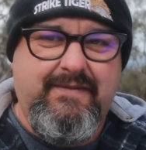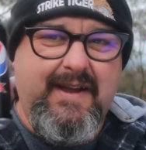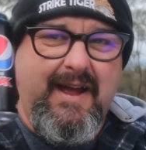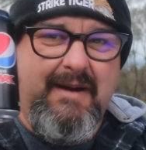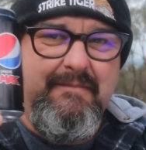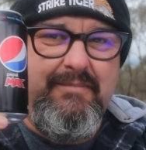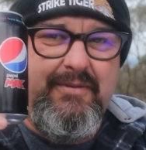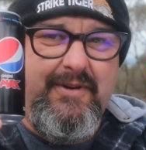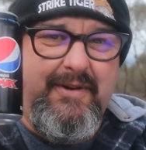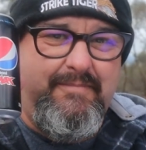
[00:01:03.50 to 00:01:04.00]
I've
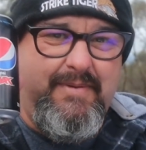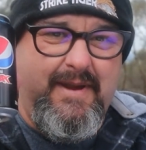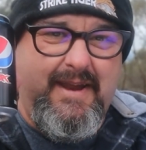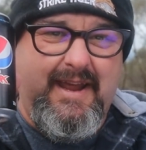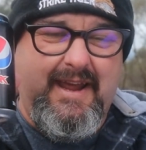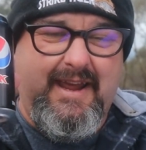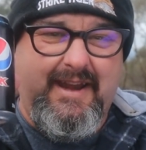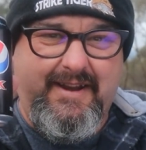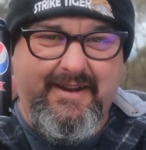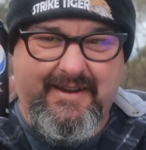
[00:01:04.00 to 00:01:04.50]
come
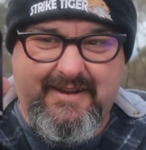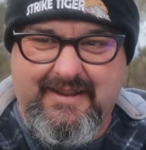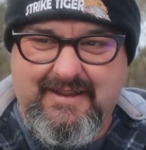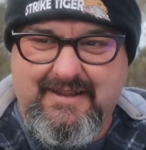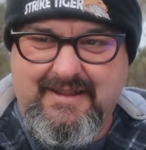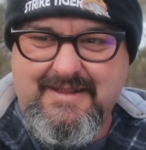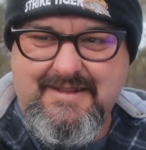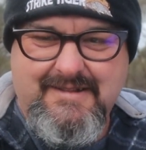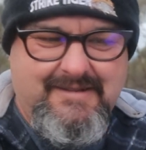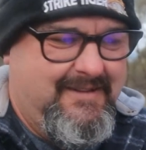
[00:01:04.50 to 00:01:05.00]
prepared.
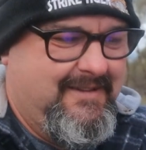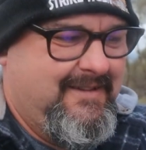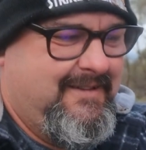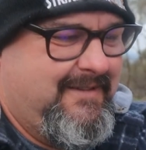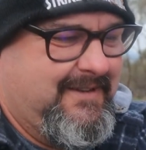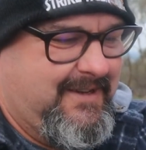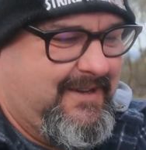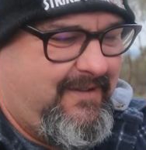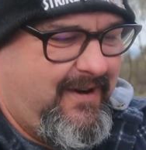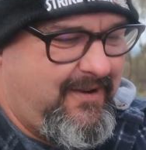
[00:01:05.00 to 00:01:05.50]

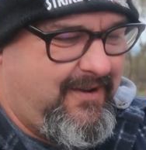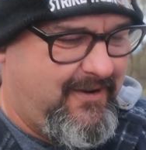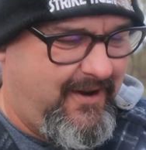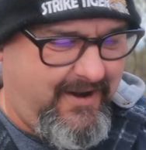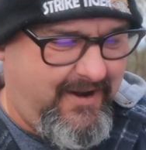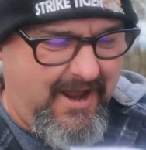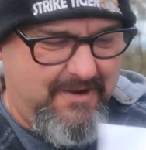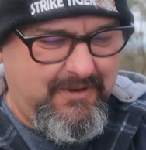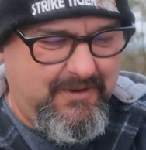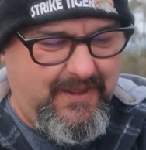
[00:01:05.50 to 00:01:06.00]
Because I reckon
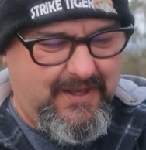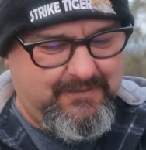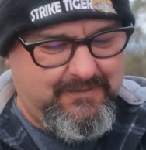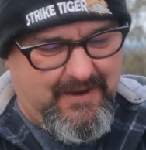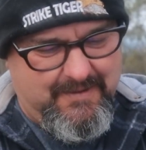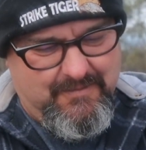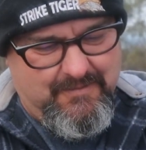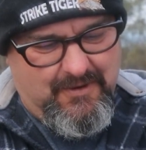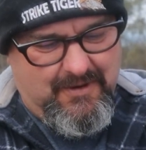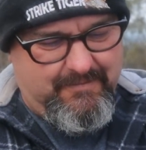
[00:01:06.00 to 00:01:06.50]
I know what
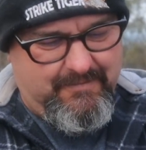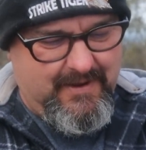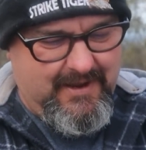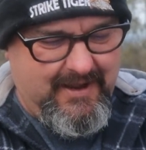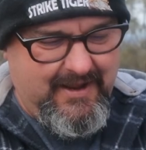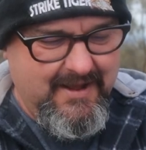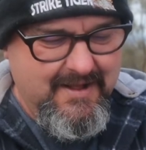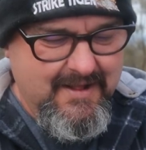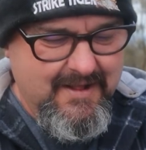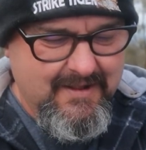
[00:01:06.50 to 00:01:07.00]
this one might
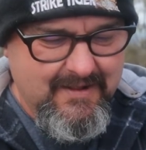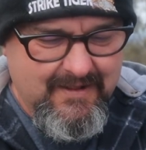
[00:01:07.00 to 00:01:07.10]
be.